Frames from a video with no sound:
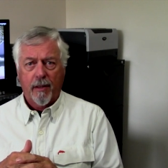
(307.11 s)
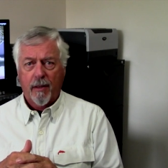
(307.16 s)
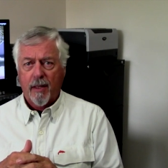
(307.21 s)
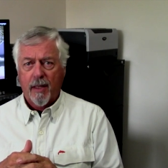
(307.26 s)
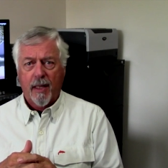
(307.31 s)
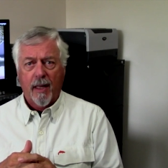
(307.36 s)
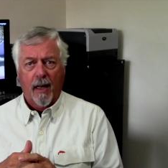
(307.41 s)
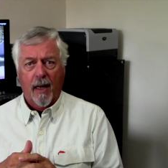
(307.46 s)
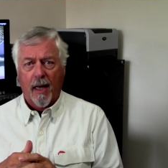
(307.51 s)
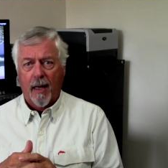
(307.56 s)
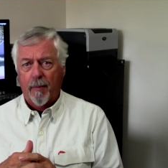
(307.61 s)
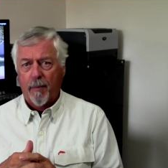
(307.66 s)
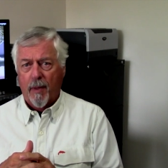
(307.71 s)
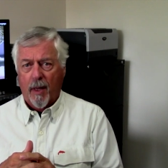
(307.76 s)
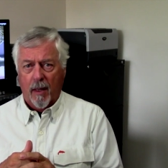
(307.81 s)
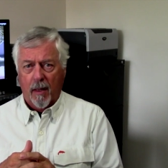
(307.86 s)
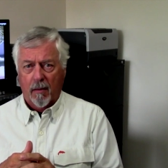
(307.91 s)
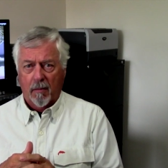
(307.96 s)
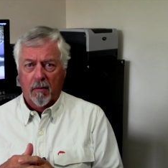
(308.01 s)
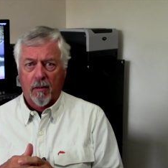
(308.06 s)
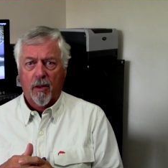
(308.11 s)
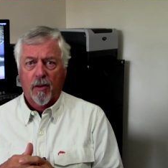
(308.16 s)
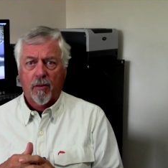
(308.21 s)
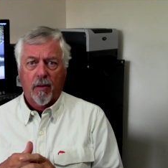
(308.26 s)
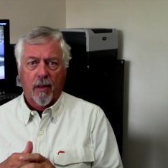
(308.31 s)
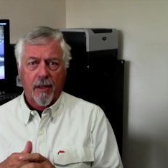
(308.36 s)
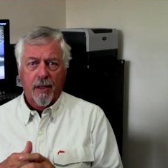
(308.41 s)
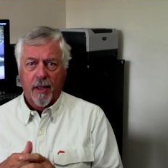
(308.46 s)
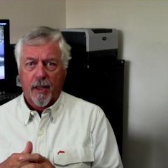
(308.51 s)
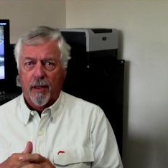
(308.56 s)
You can tell I'm not
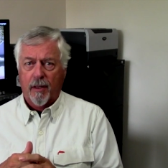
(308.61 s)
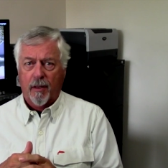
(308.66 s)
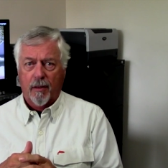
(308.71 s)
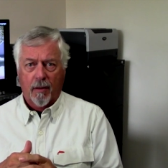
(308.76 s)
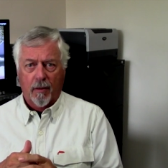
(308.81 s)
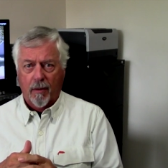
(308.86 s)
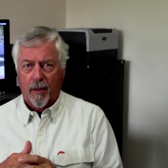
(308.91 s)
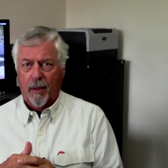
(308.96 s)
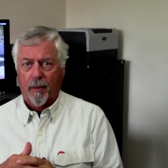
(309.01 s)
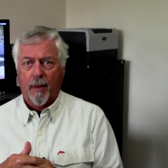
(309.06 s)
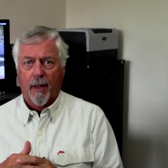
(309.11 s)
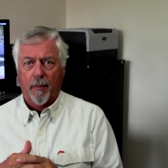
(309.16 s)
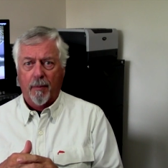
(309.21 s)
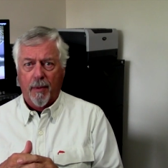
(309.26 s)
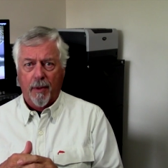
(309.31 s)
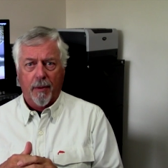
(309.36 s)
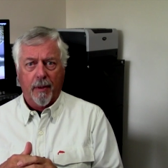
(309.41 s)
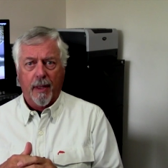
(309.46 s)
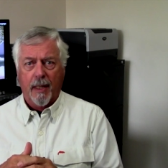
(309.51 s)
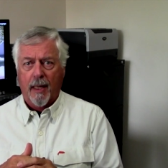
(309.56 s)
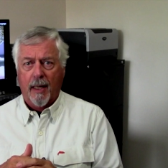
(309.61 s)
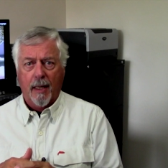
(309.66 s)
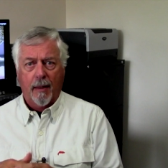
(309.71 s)
grunting and groaning when I'm doing that.